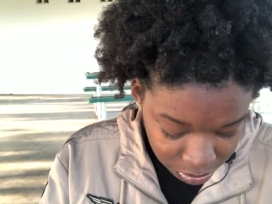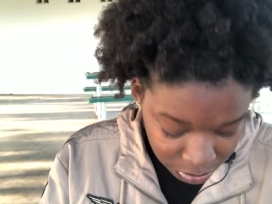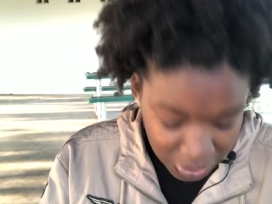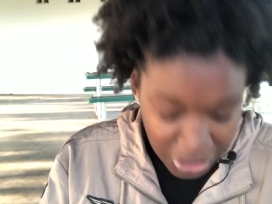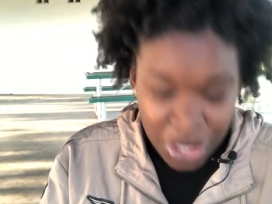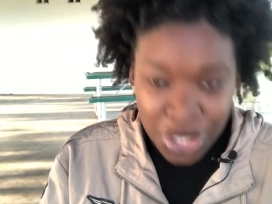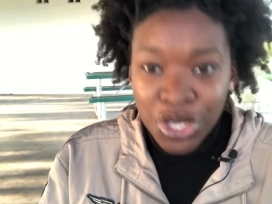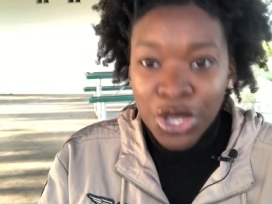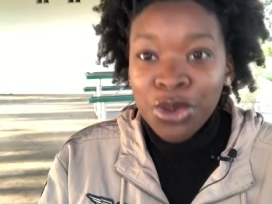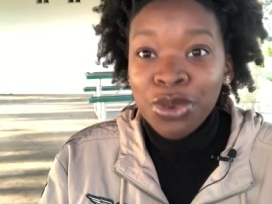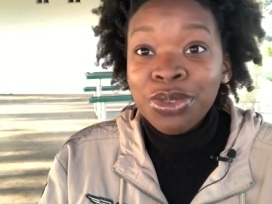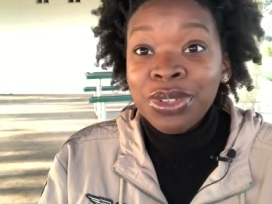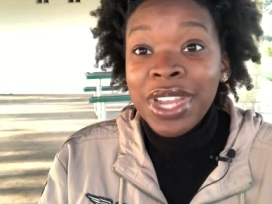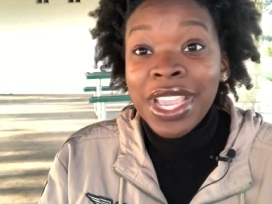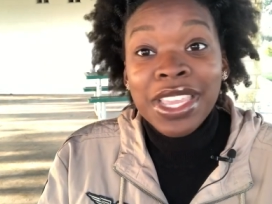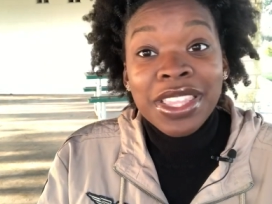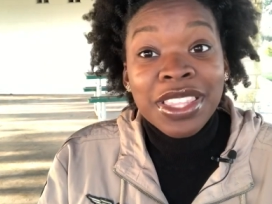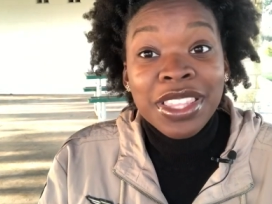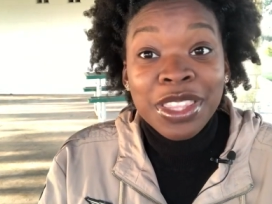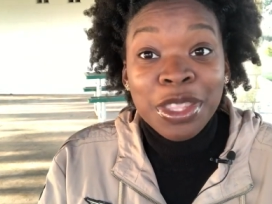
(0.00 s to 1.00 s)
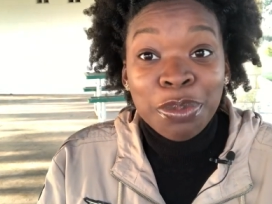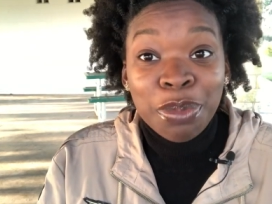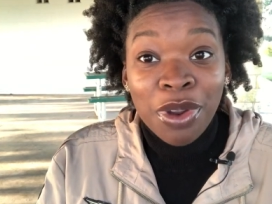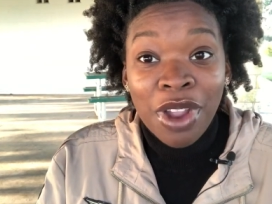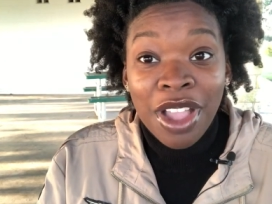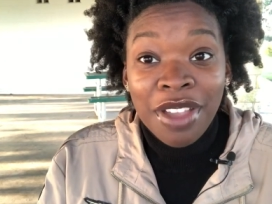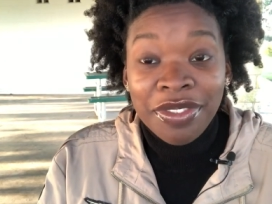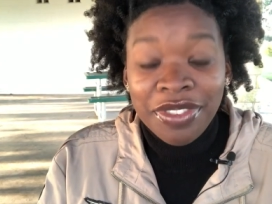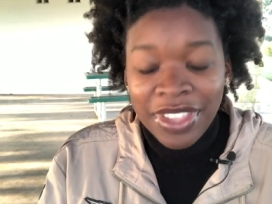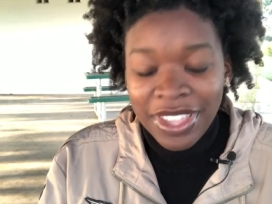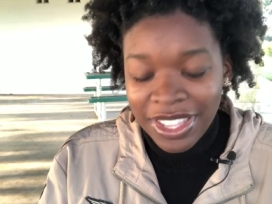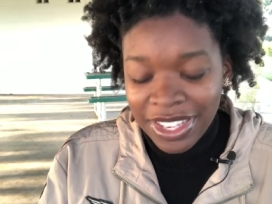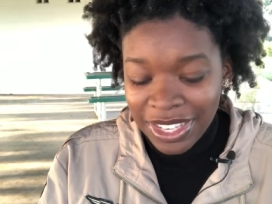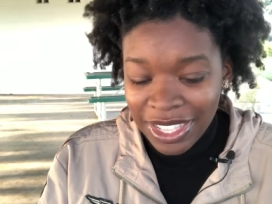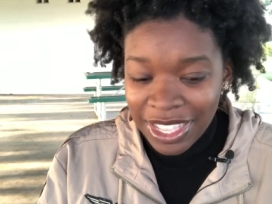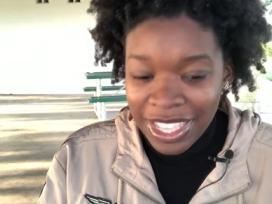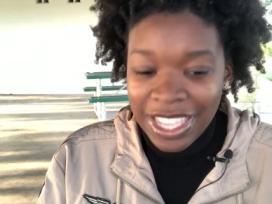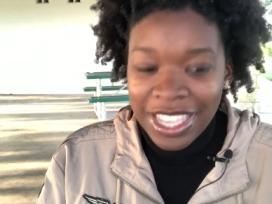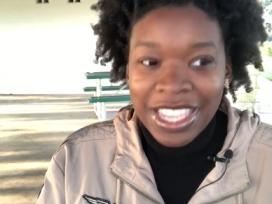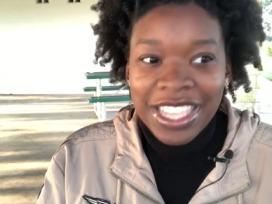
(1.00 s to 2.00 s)
So Nathan the prophet,
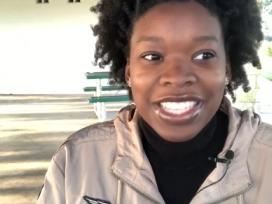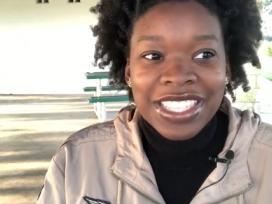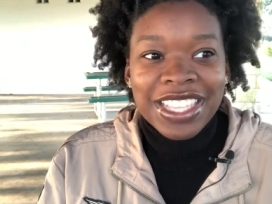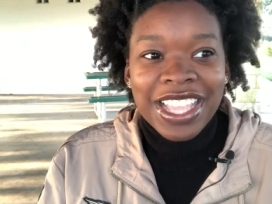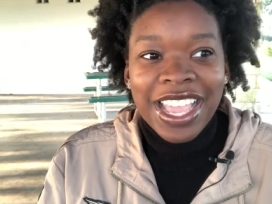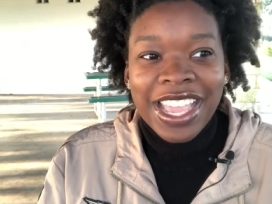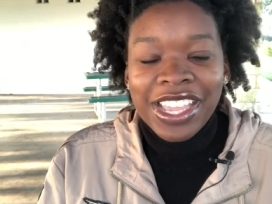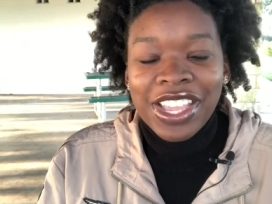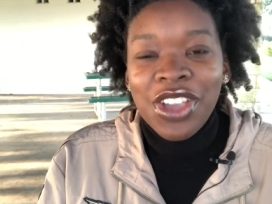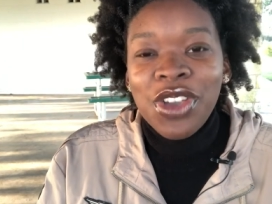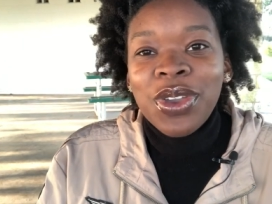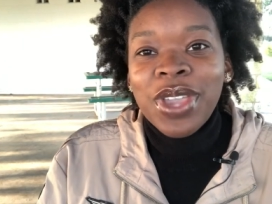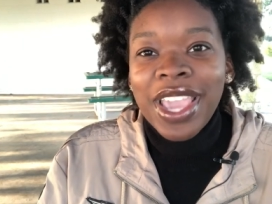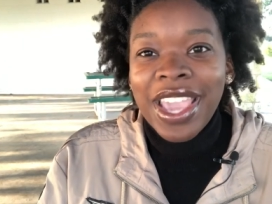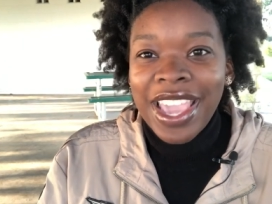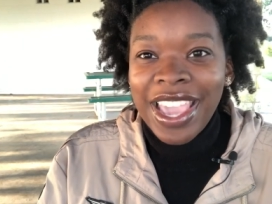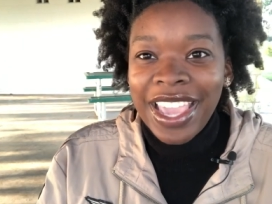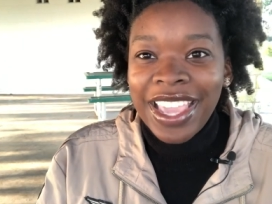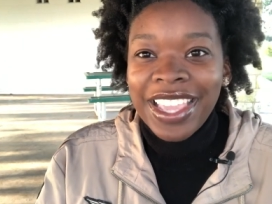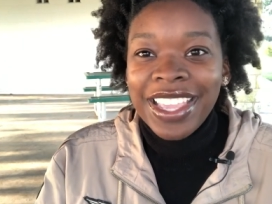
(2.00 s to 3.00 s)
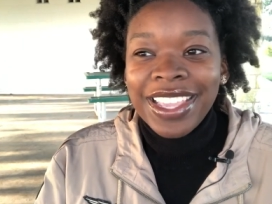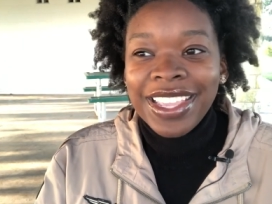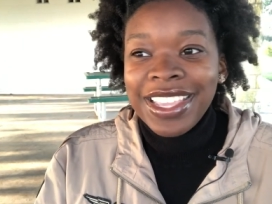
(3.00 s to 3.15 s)
he's like, okay,